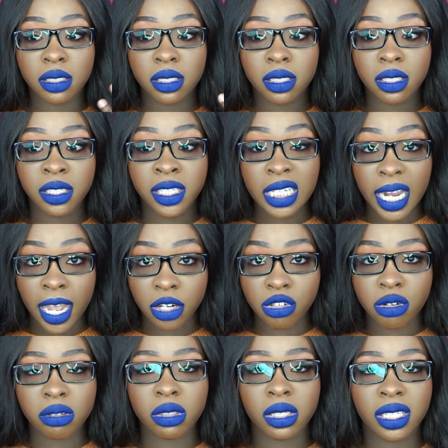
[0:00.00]

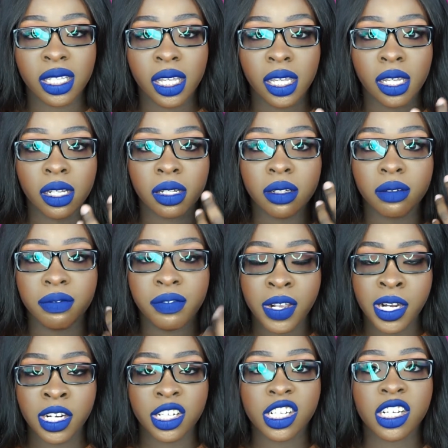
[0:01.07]
natural looking
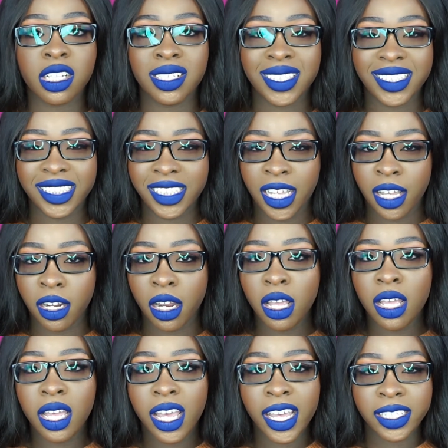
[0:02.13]
finish to the skin.
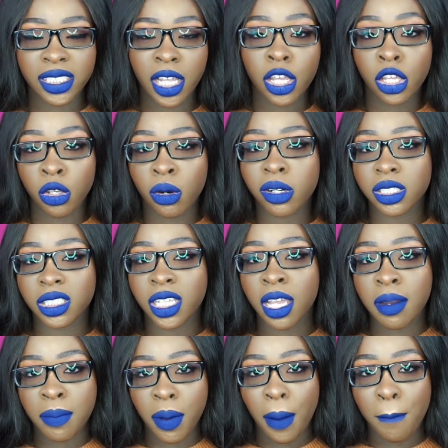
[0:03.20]
It's like your
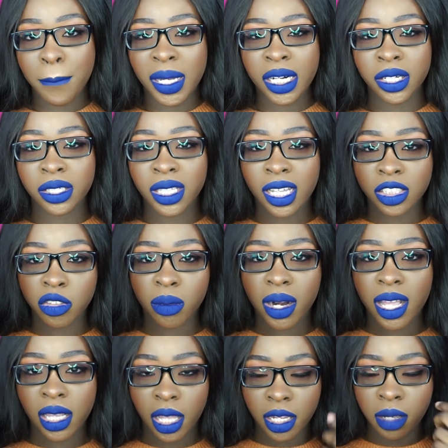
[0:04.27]
skin but better. That's what
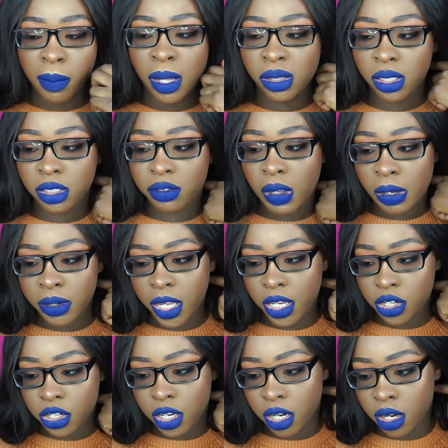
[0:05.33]
I like about this
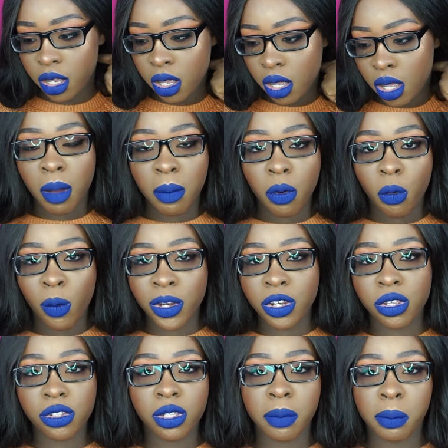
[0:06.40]
foundation. When
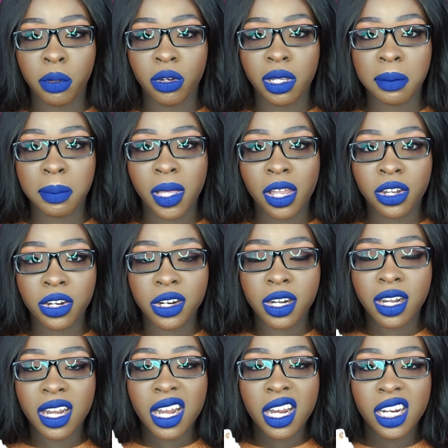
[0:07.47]
you use a beauty
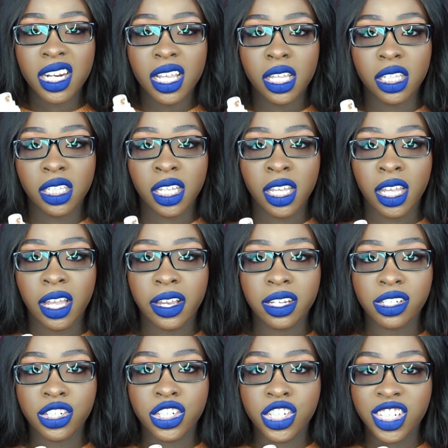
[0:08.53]
blender, it
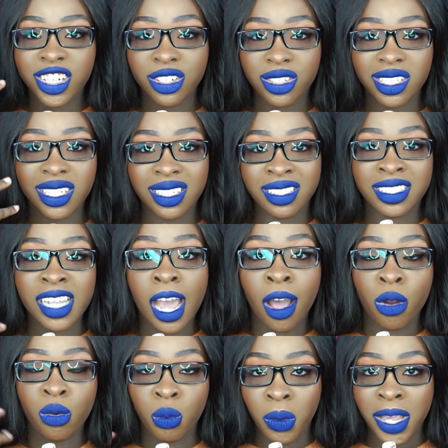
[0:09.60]
shears it
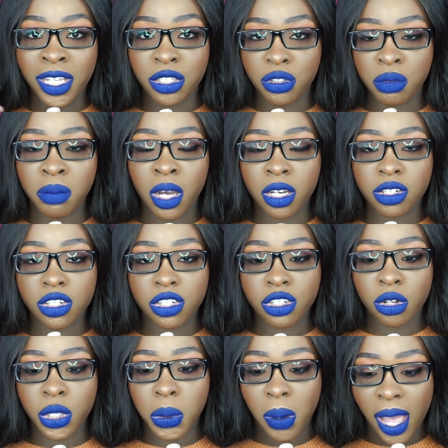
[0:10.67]
down way too much.
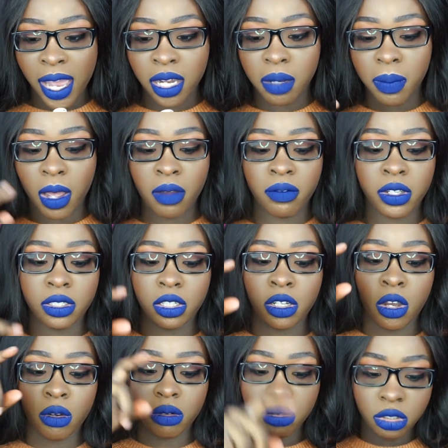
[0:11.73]
So you end up having to
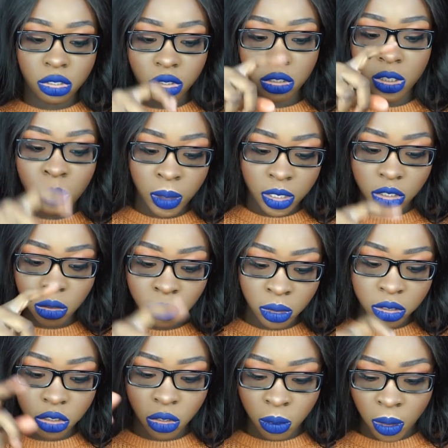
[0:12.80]
go squirt,
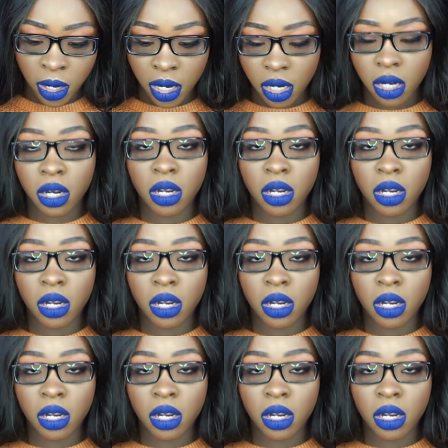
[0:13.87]
squirt, squirt,